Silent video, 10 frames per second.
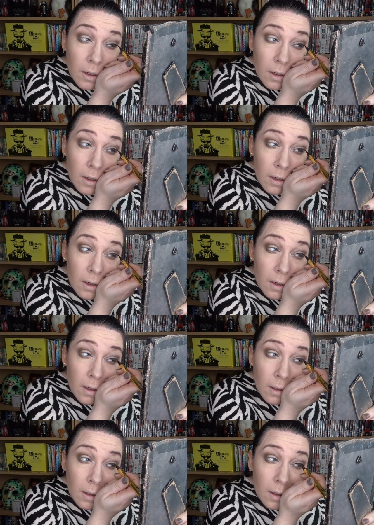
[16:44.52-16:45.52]

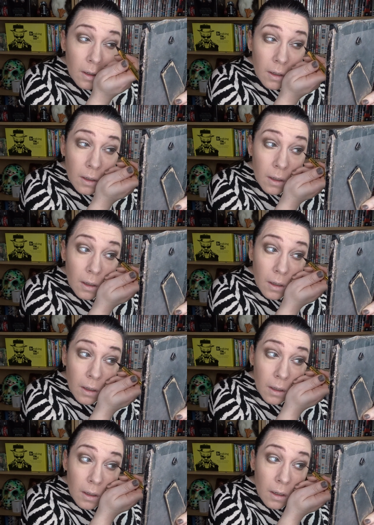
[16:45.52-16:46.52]

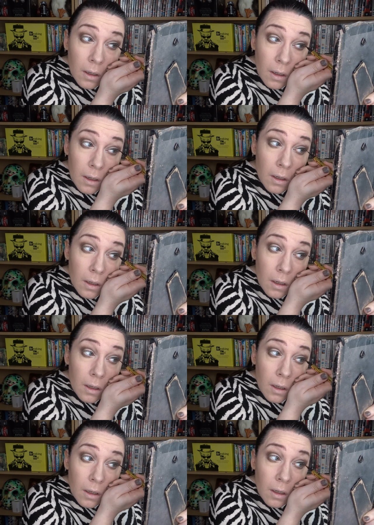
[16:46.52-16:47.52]

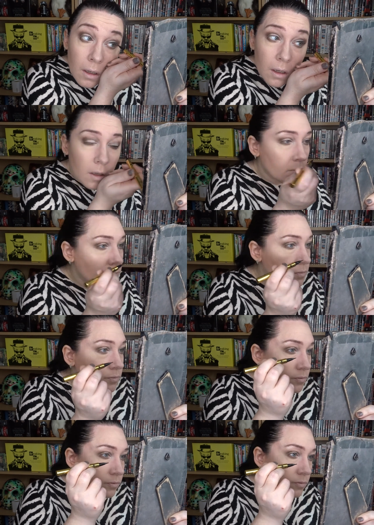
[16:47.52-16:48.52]

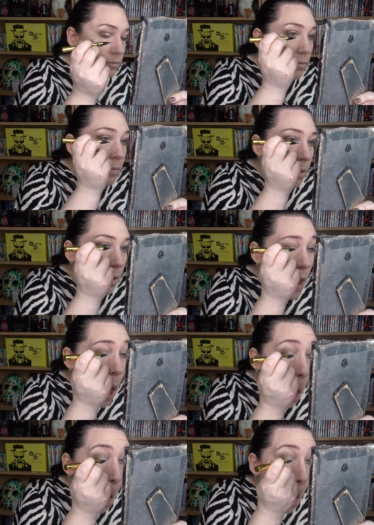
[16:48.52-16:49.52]

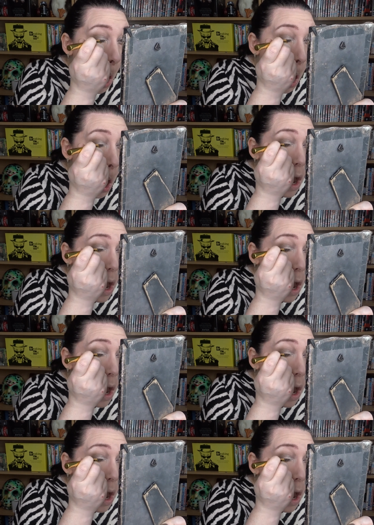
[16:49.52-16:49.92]
No one is speaking in this clip.